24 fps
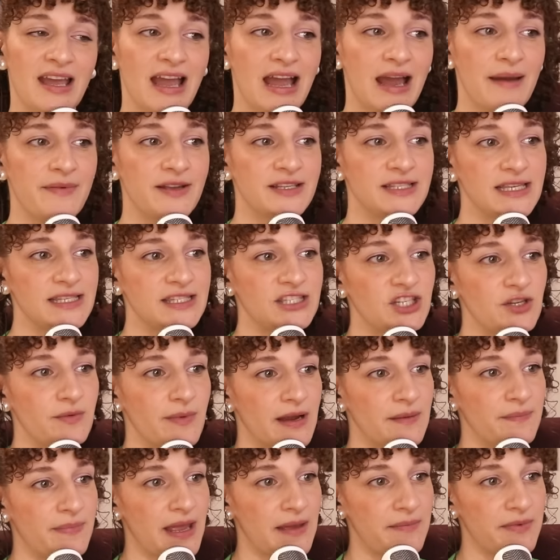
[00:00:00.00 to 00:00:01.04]
Abby says, Do you
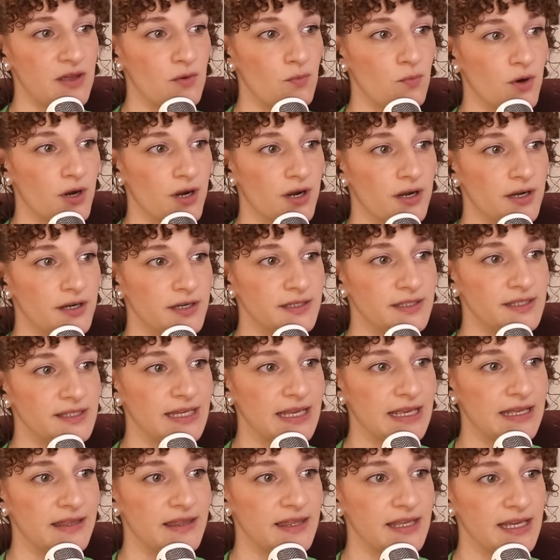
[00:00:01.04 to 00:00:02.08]
mind baby words,
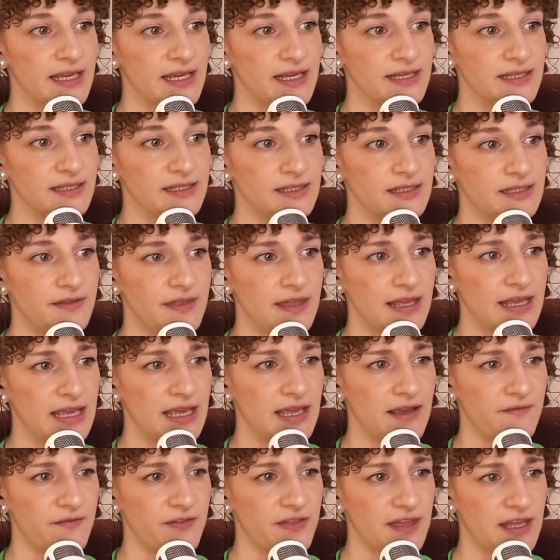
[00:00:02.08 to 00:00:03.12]
saying things,
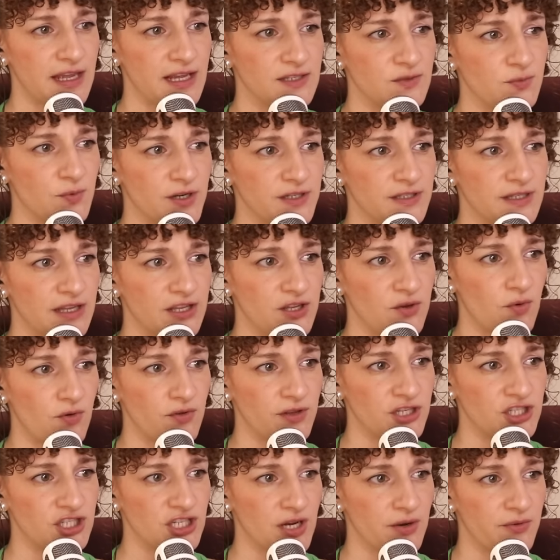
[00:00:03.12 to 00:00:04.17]
thinking of things, words that you
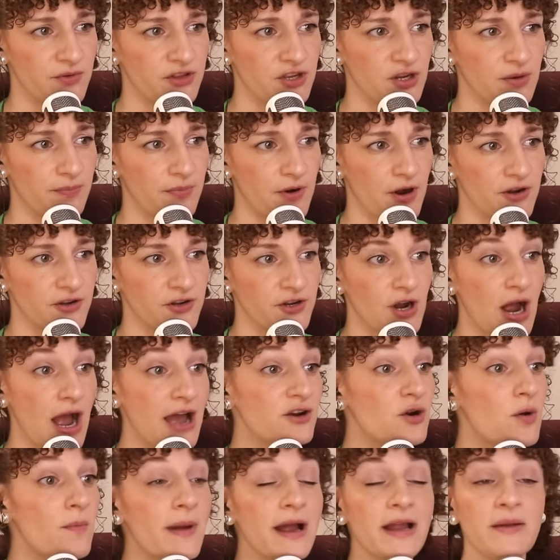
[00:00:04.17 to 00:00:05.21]
only share with your partner? I
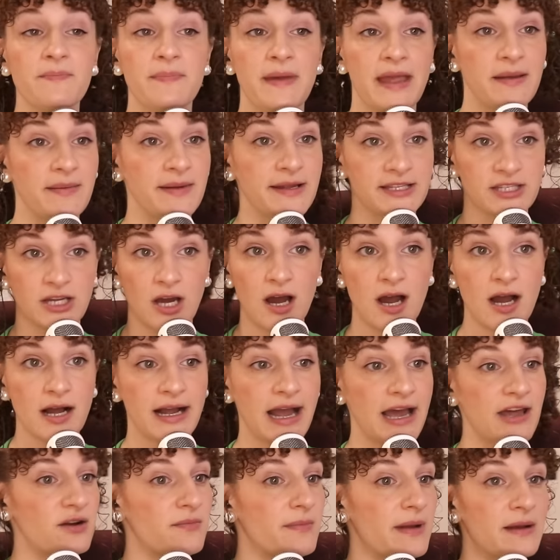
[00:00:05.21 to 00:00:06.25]
don't mind baby talk.
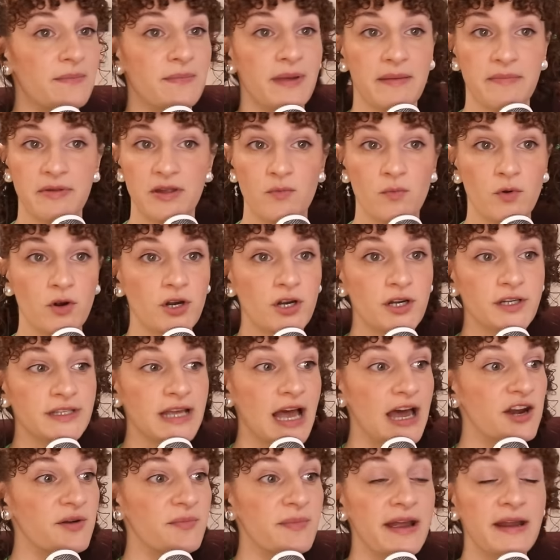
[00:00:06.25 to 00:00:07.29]
I don't mind baby words.
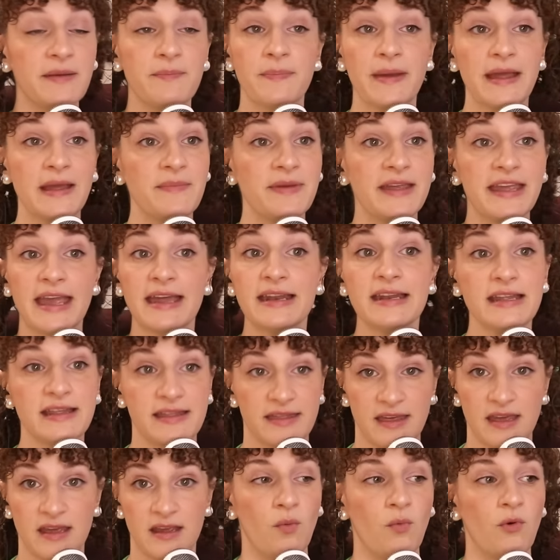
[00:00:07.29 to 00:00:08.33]
I don't mind baby
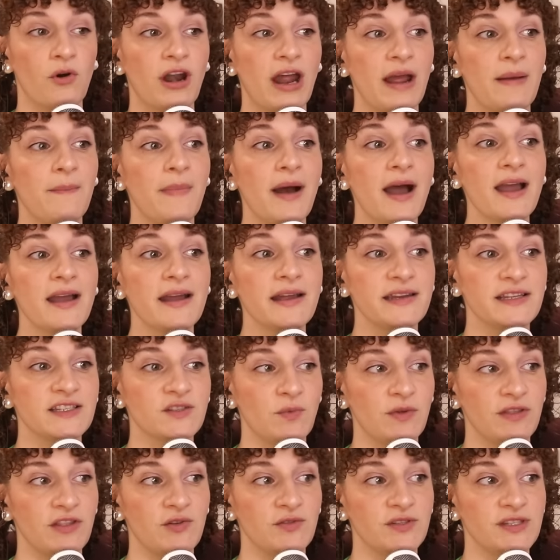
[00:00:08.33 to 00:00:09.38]
anything. What I mind is
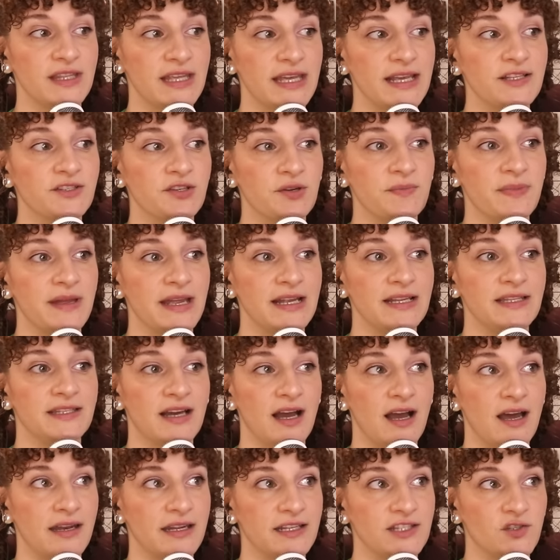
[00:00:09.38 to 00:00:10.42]
when those things are being
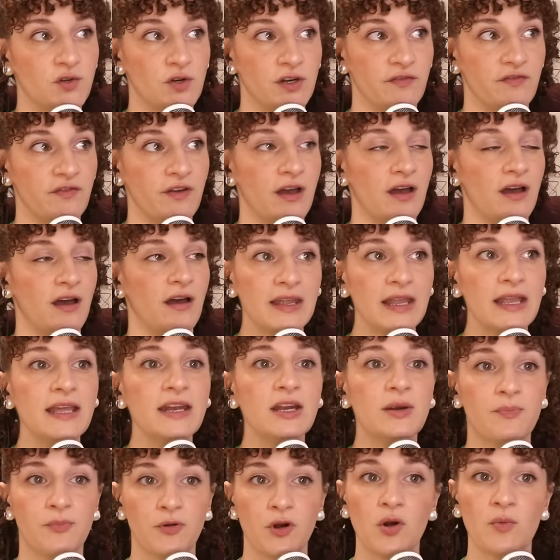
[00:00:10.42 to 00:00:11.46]
done in sort of a
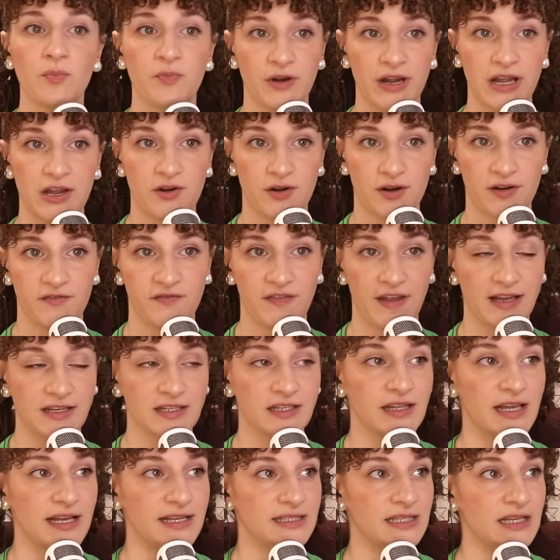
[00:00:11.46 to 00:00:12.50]
inappropriate or
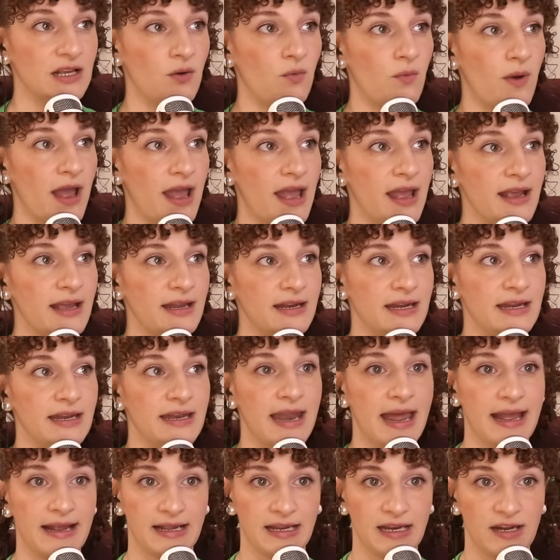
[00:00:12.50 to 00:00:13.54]
infantilizing way, in a
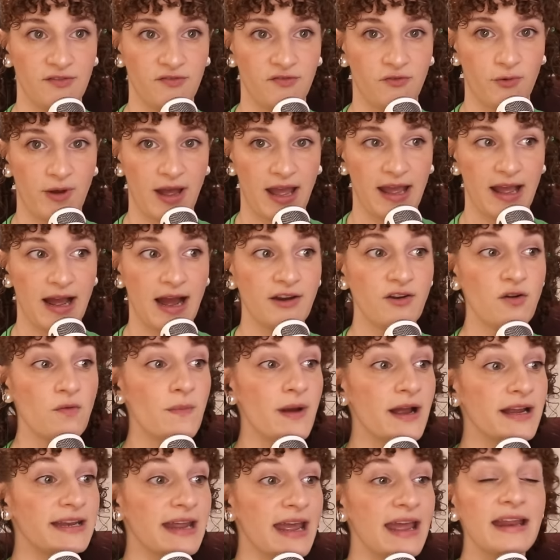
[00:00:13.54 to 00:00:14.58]
negative way. I don't
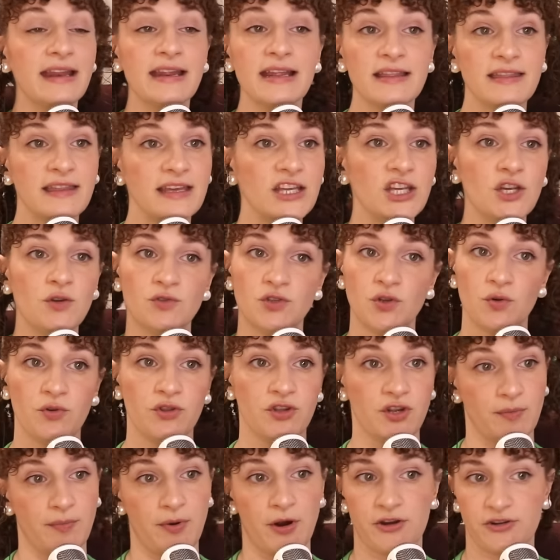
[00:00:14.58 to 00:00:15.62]
mind anything you do with
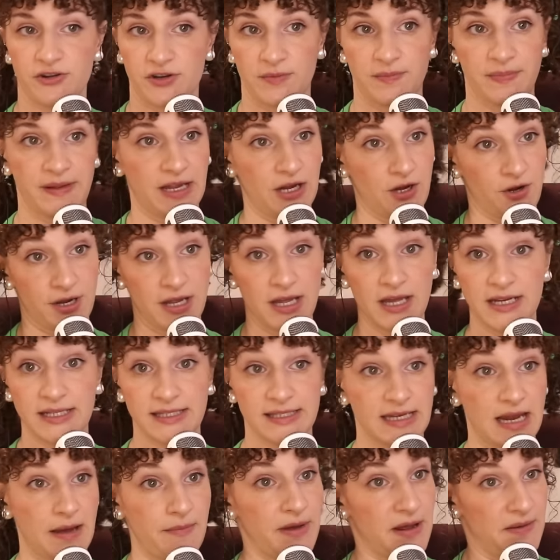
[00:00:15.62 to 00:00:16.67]
your partner, period.
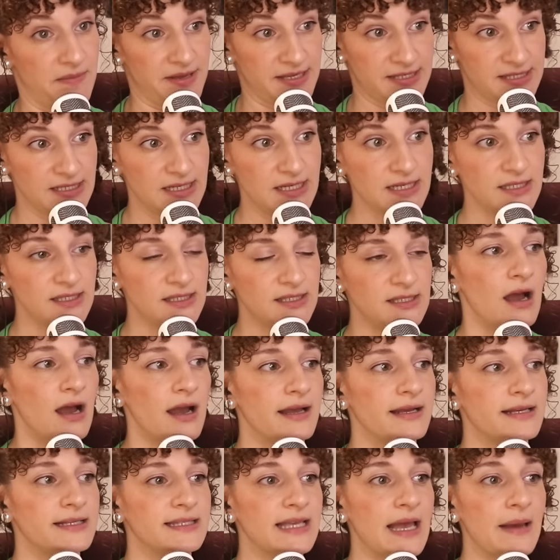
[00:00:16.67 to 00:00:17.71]
It's not my business business
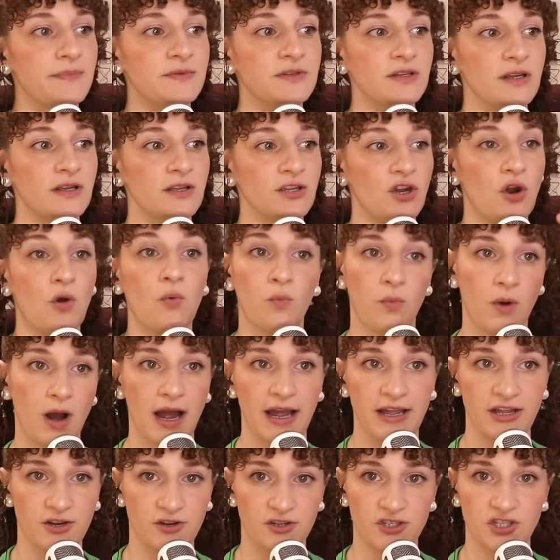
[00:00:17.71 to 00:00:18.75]
except, you know,
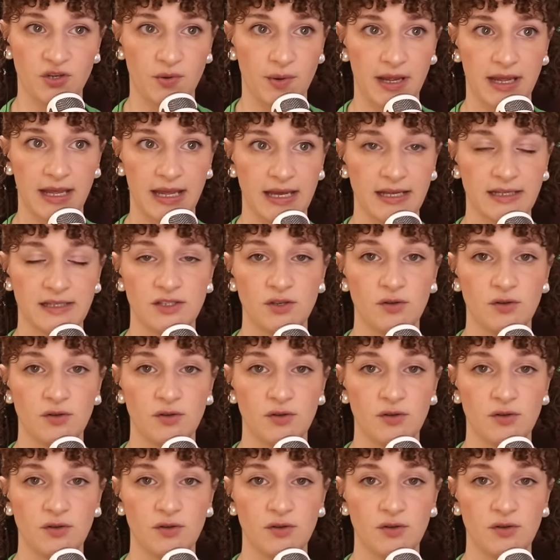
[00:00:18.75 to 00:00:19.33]
why you're doing it.